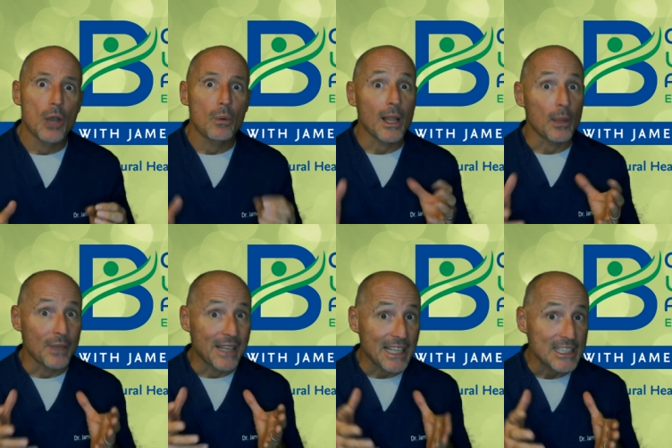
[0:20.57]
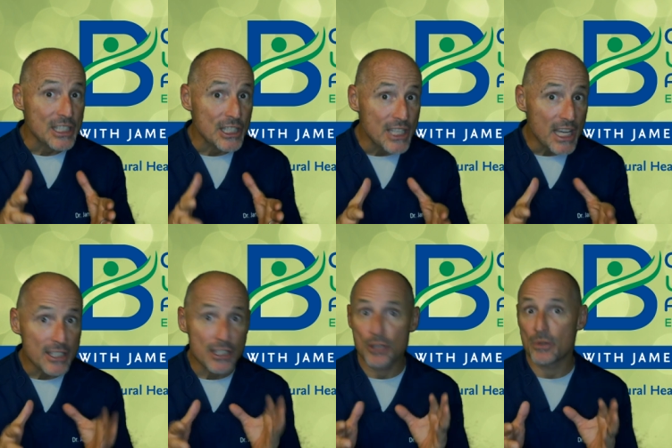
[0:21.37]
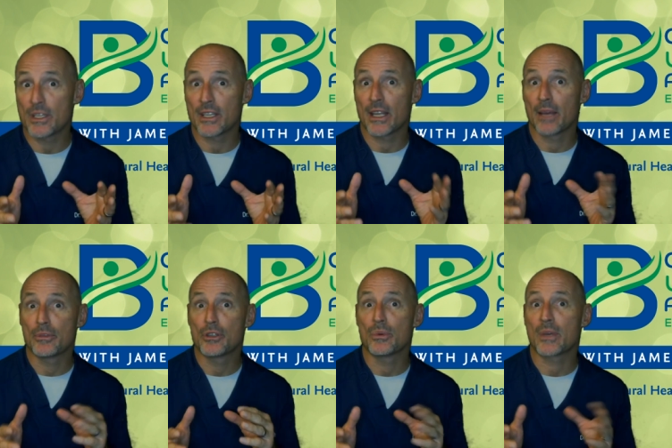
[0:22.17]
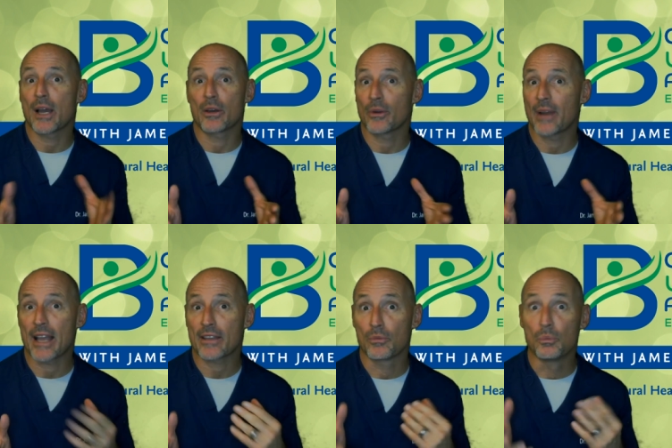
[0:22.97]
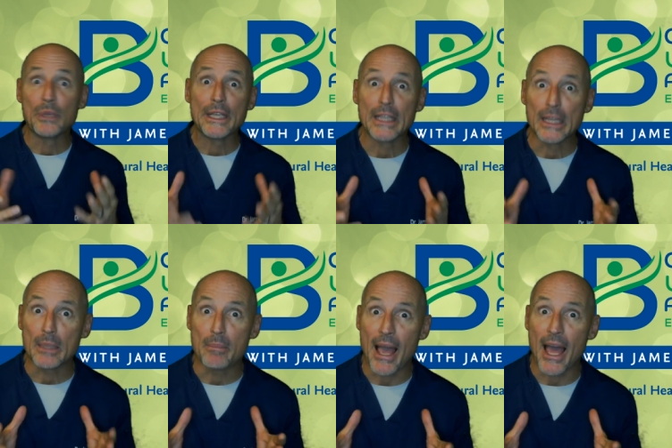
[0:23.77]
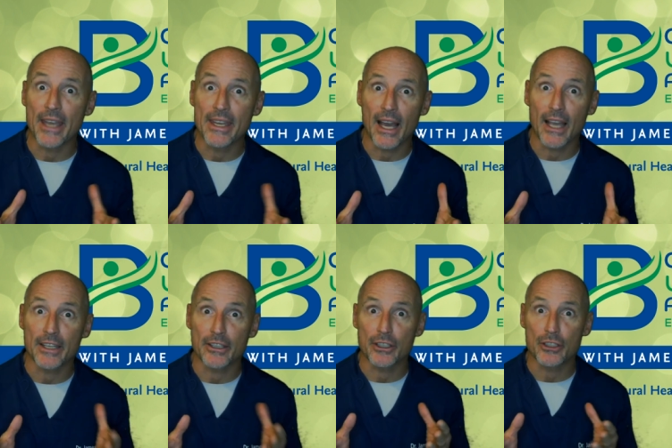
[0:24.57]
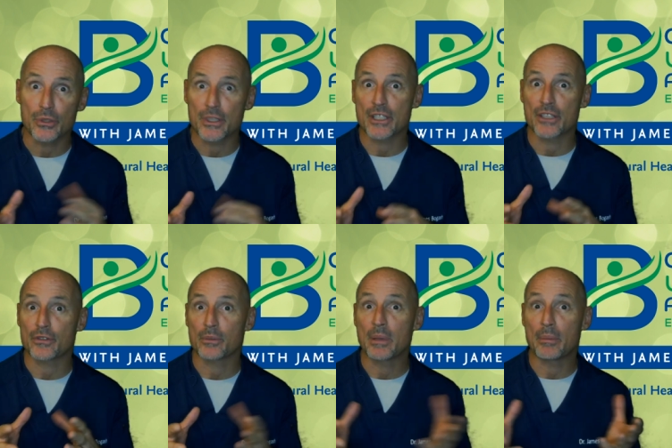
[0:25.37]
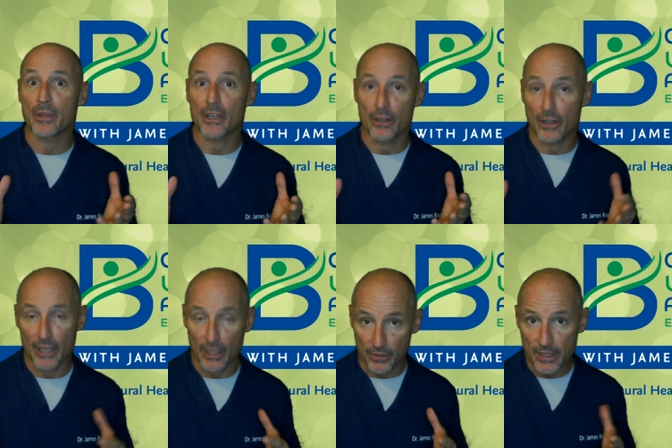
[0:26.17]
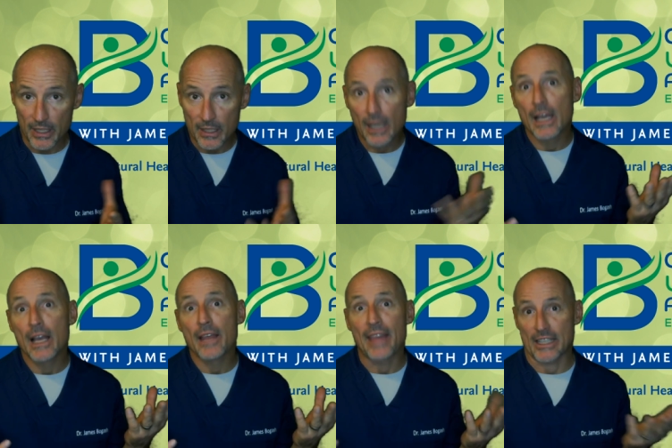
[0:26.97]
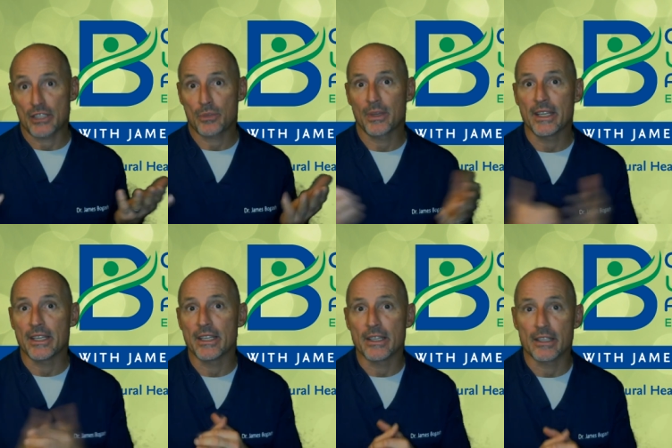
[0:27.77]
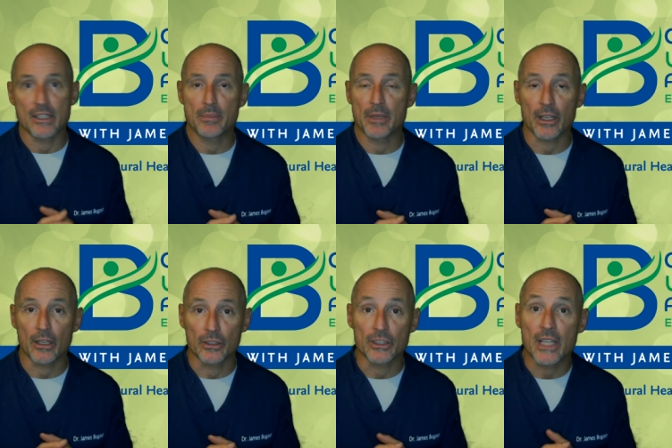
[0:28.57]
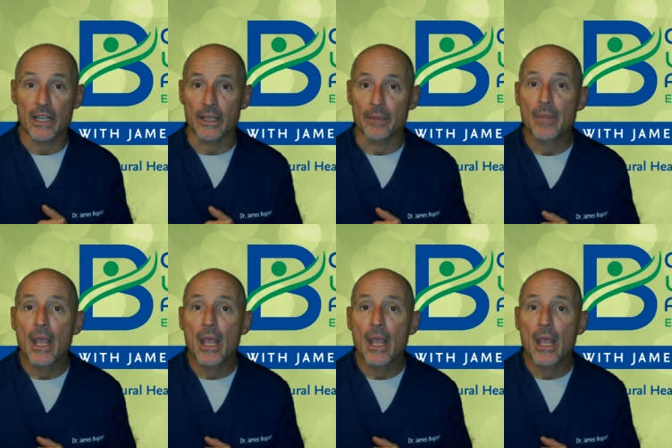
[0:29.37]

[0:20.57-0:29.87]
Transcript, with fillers: while I would not suggest using them to counteract really bad dietary choices for people that are unhealthy, that's what they did in this particular study.